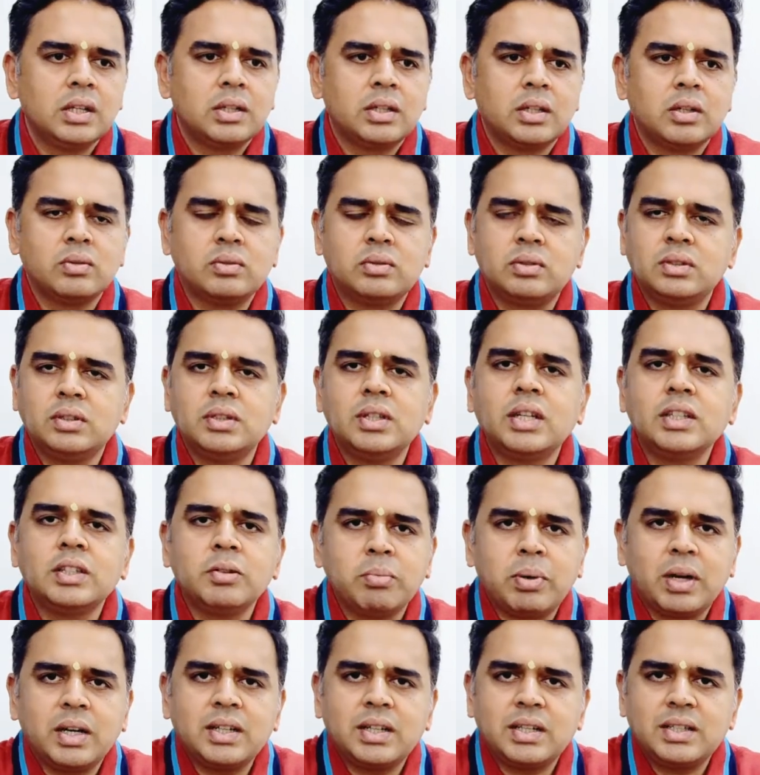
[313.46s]
Now
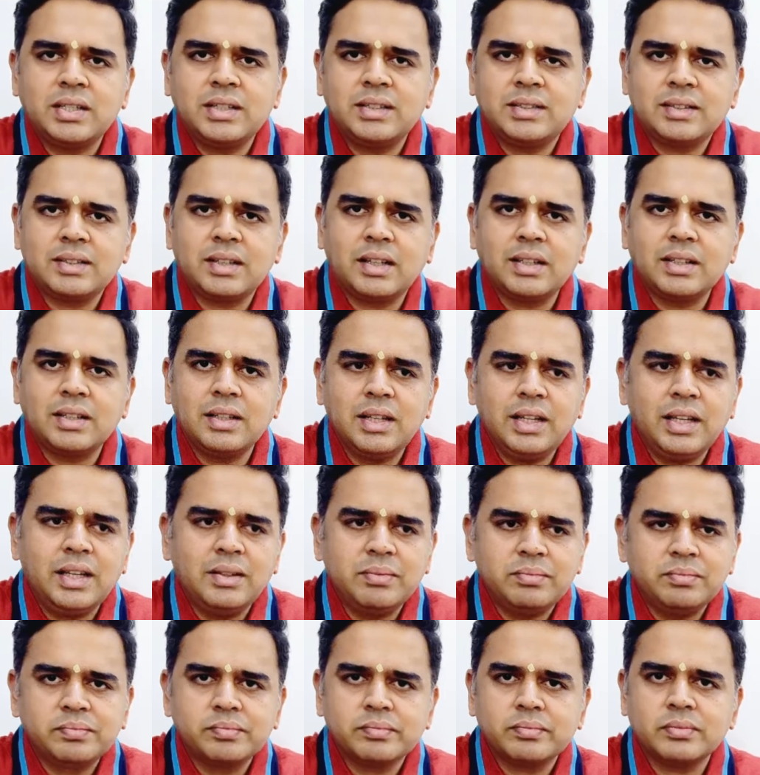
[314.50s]
Dhadhipanda is
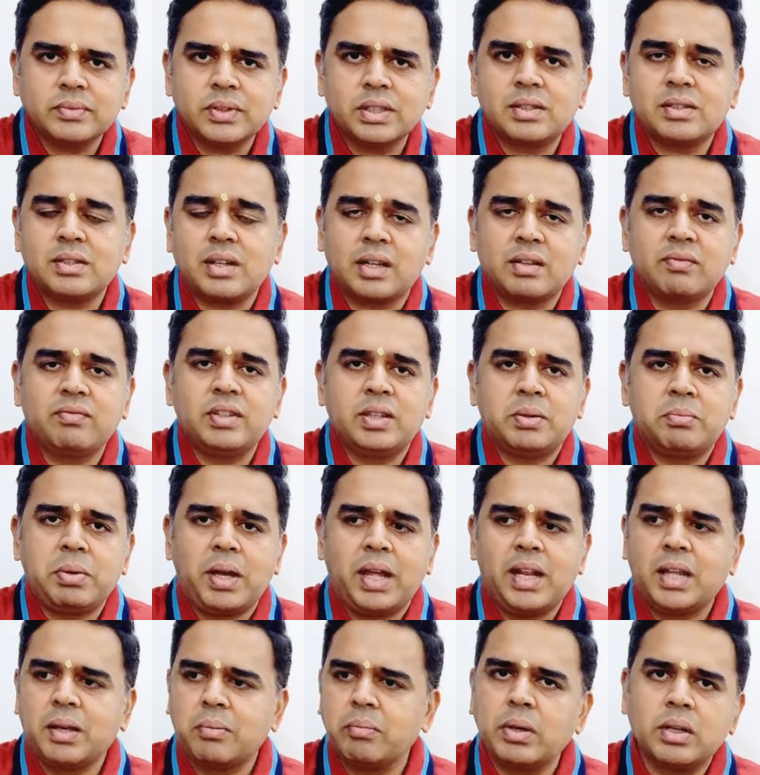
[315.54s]
suddenly struck with
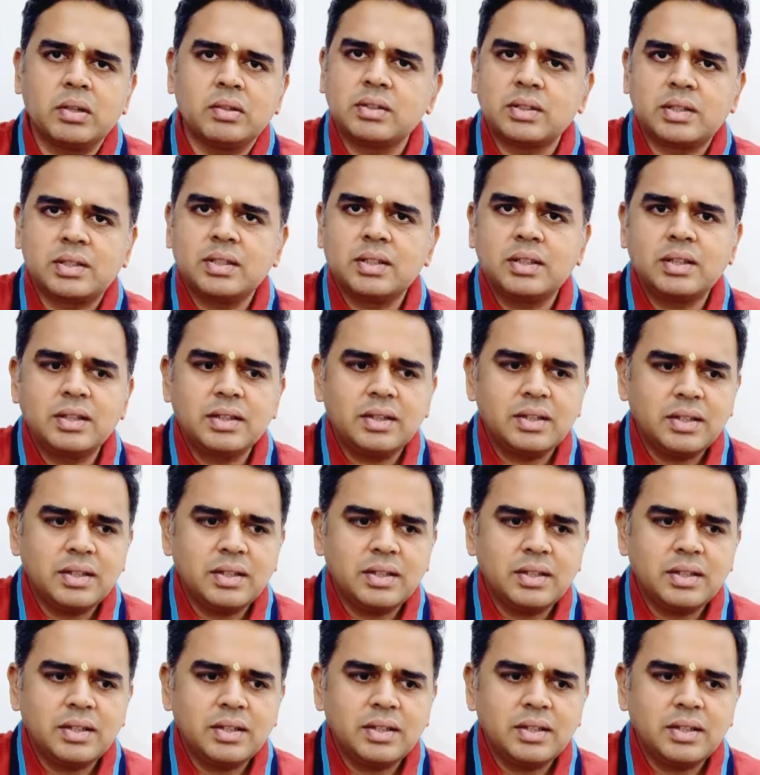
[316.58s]
panic, because